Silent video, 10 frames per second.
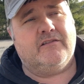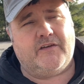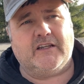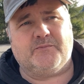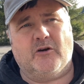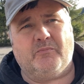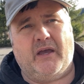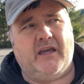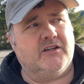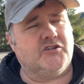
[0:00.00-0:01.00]
Facebook
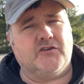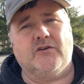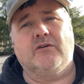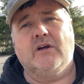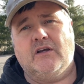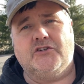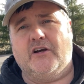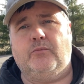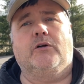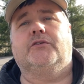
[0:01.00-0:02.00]
page to
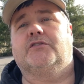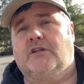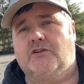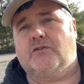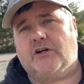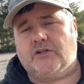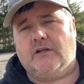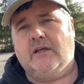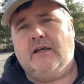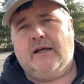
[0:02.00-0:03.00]
Jeff Walters
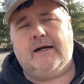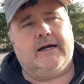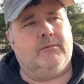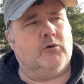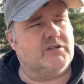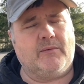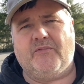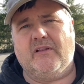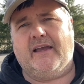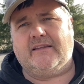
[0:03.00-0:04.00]
Construction or
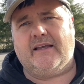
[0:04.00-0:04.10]
something like